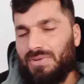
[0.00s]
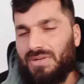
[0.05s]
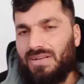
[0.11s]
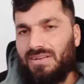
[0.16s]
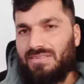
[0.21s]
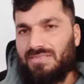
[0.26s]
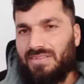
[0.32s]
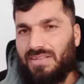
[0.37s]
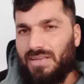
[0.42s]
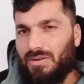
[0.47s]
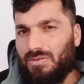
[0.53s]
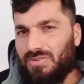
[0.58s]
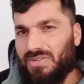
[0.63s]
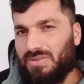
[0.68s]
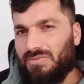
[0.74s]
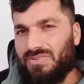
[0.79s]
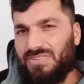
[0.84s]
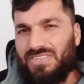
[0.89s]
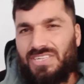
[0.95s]
because they have
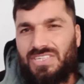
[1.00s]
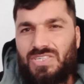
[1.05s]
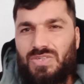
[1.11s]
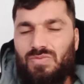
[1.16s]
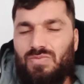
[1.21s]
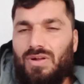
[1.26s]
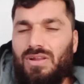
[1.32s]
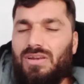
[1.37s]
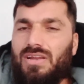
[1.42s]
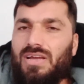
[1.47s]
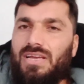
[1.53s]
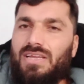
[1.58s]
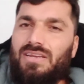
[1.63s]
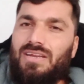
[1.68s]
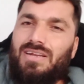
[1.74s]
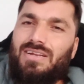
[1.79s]
given just one line: